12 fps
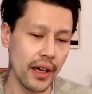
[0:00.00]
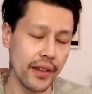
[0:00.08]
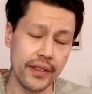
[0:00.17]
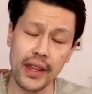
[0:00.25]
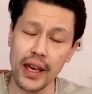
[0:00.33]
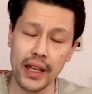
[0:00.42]

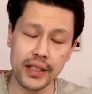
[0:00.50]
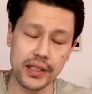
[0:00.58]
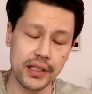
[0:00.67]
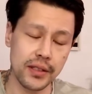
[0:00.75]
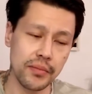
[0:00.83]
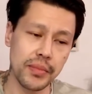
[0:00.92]
Then it's
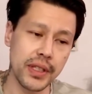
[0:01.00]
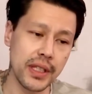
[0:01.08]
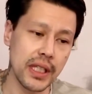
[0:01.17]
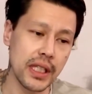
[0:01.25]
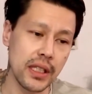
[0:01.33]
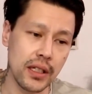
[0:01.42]
gonna
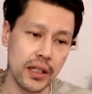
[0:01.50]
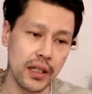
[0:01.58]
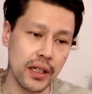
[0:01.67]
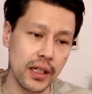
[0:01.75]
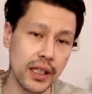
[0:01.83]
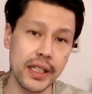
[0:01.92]
be
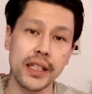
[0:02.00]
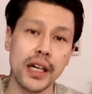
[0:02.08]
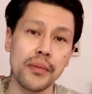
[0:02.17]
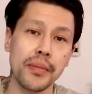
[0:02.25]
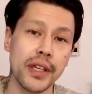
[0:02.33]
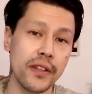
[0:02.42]

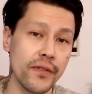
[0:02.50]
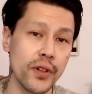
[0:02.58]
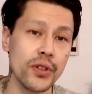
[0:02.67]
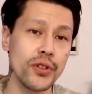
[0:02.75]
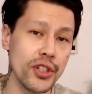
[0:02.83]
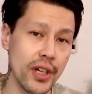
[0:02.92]
cleanup in
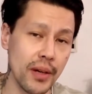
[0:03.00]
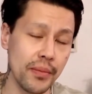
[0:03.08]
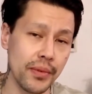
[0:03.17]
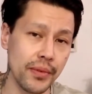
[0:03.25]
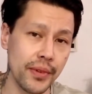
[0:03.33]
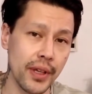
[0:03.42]
Photoshop,
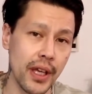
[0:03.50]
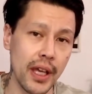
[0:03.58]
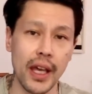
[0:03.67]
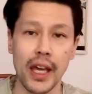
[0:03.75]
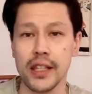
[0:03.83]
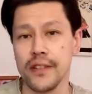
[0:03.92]

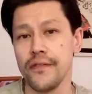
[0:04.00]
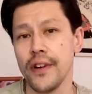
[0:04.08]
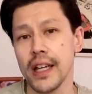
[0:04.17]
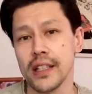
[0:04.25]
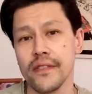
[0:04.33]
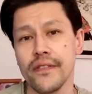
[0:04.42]
and the
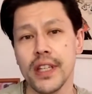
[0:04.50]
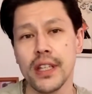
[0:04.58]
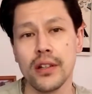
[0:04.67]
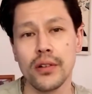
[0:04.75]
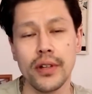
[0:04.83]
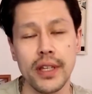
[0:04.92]
final
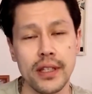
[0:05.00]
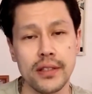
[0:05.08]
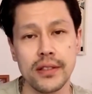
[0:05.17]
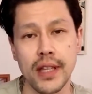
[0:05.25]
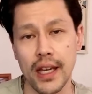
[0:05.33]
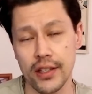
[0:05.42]
video
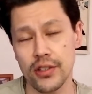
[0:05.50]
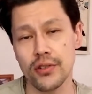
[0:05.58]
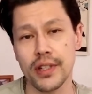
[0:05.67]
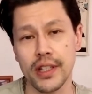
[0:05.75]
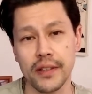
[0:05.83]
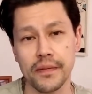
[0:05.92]
is
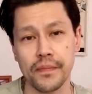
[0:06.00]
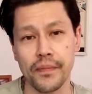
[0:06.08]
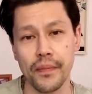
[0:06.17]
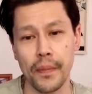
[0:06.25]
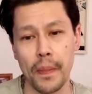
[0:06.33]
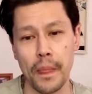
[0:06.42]
texturing.
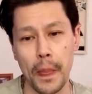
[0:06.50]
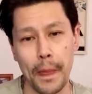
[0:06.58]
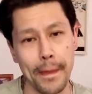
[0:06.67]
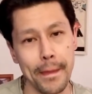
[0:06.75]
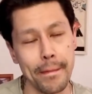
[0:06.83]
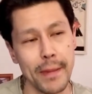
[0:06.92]

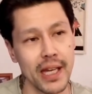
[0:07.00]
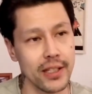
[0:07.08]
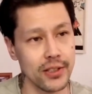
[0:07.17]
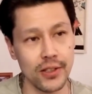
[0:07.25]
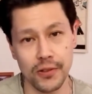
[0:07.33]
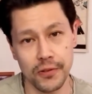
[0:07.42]

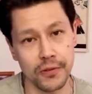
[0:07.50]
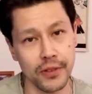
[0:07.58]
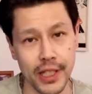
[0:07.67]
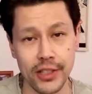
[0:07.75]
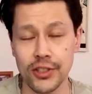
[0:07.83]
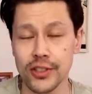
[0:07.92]
So
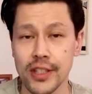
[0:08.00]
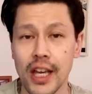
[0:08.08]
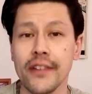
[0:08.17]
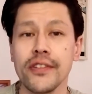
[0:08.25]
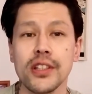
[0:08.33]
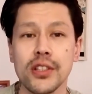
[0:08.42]
let's just
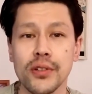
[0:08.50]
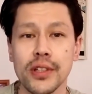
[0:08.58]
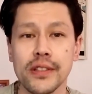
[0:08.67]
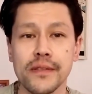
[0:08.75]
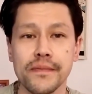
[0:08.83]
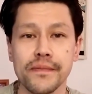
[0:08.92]
dive into
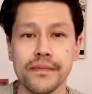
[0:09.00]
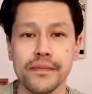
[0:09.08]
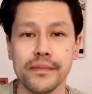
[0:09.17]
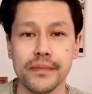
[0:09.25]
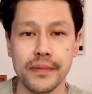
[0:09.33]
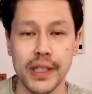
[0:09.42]
it.
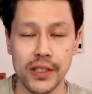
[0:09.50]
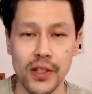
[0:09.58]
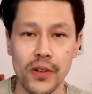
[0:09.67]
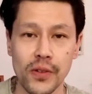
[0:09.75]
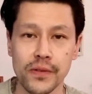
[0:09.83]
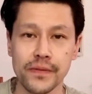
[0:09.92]
Let's
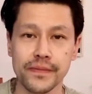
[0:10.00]
go.